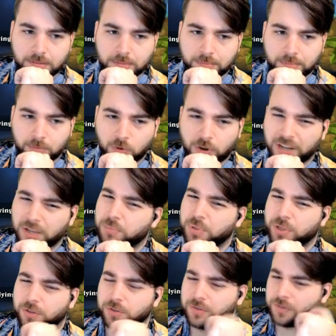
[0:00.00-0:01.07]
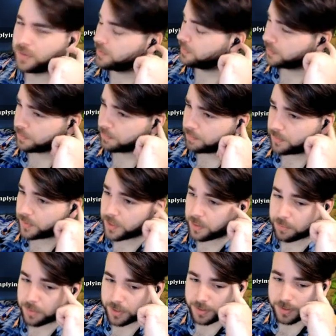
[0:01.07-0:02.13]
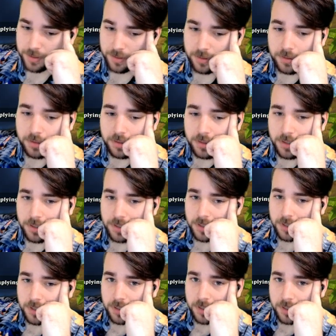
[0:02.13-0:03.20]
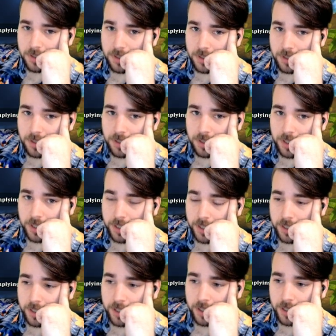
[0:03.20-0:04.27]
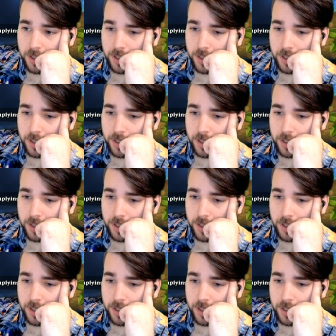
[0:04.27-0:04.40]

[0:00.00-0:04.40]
Running Pilfer for some reason. Don't